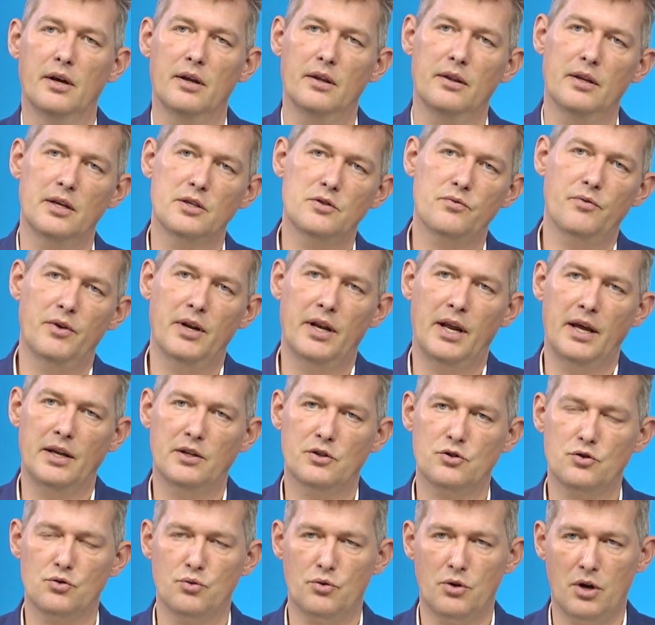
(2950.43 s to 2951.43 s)
This
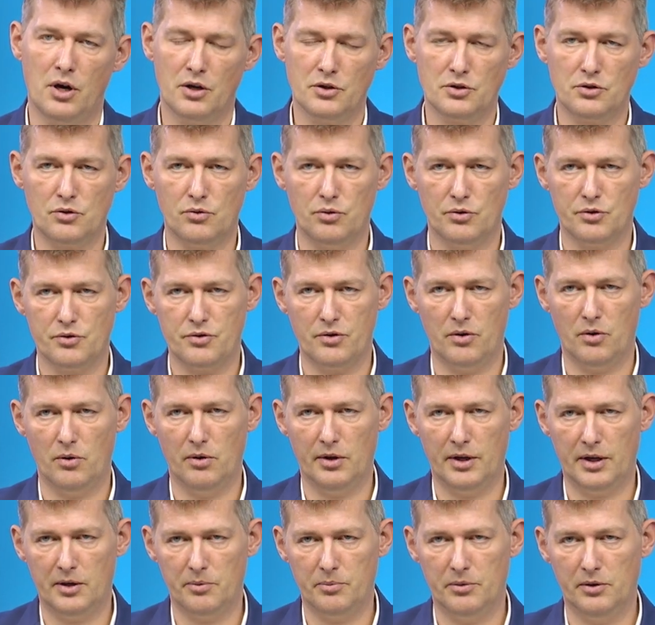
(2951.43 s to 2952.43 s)
relates to cost control
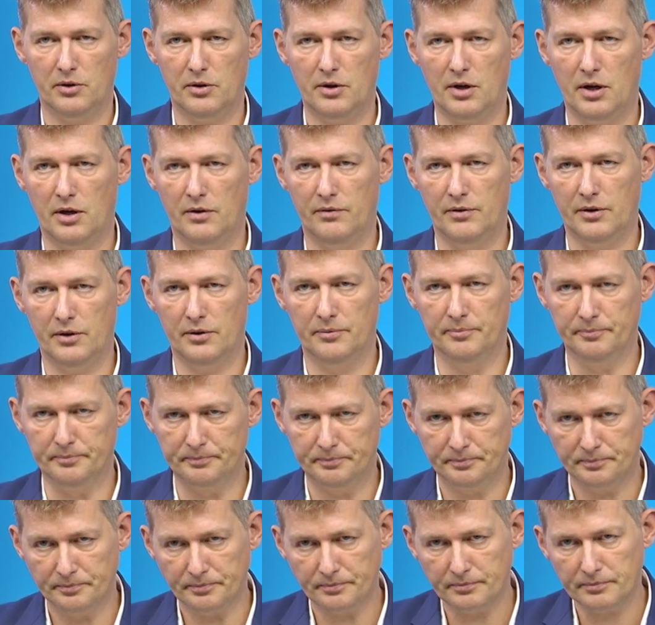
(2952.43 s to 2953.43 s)
that we'll cover
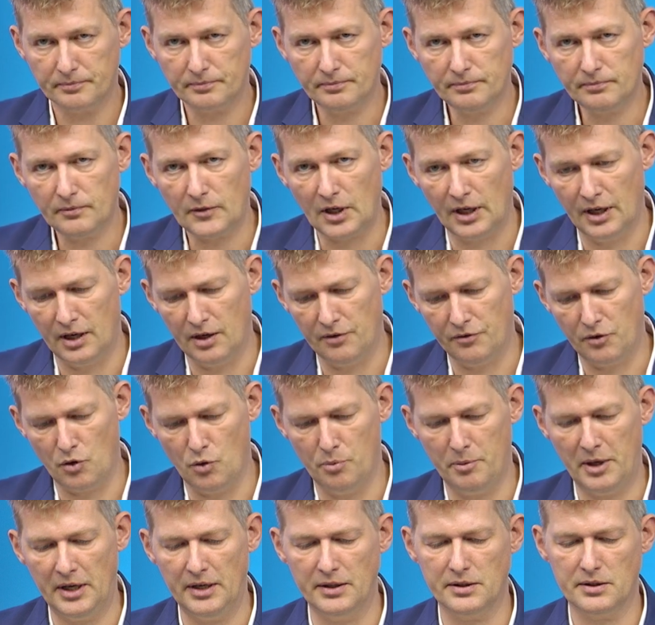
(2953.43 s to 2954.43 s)
in a few
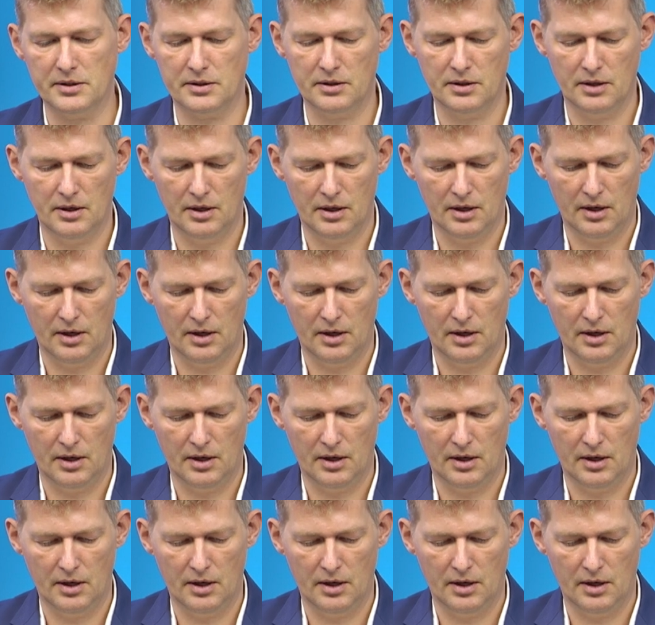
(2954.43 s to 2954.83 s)
minutes.